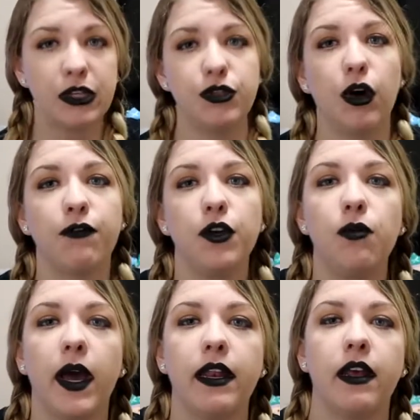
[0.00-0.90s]
So if you
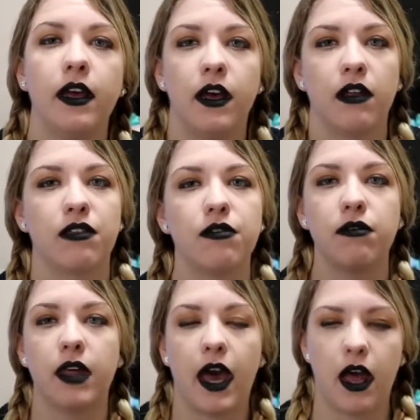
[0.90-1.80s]
went
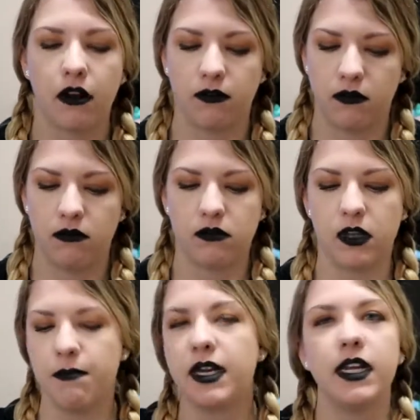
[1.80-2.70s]
through that,
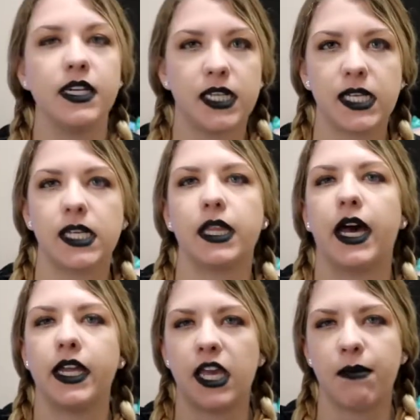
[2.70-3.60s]
the Minnie and Daisy
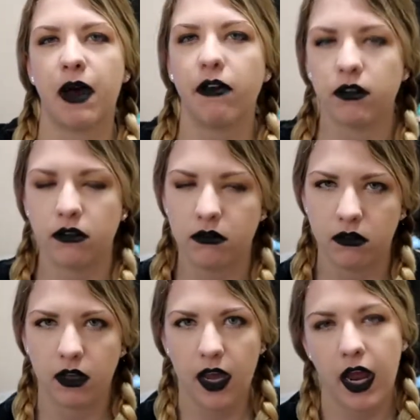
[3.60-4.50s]
line came out
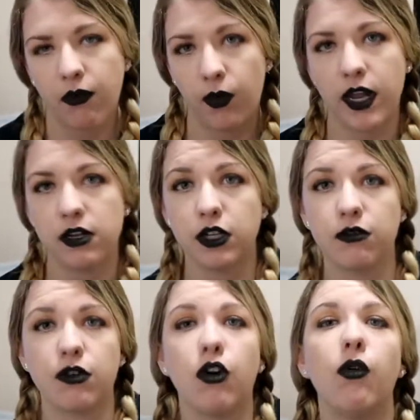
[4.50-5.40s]
and
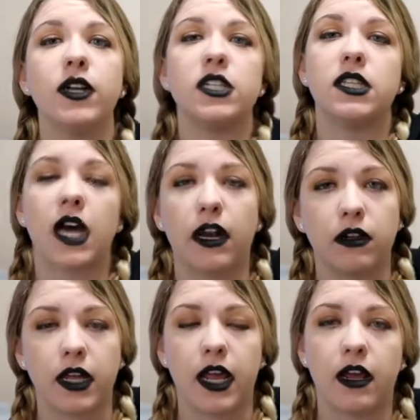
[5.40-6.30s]
you could go into the
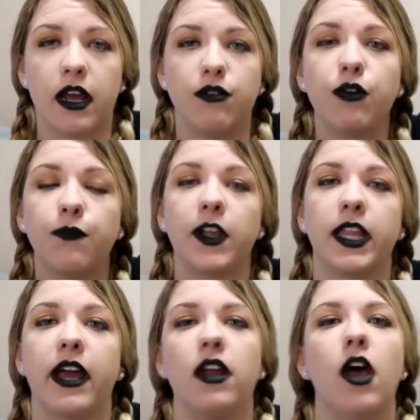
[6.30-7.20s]
Donald and Goofy
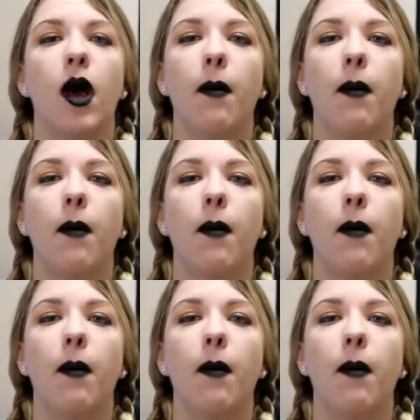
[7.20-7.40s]
line.